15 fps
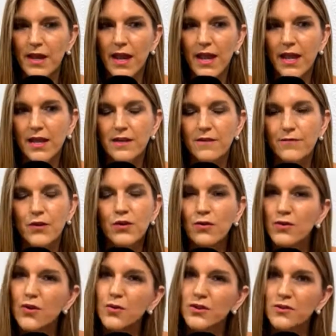And if you don't
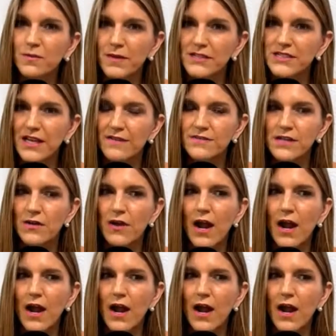know what their must-haves are,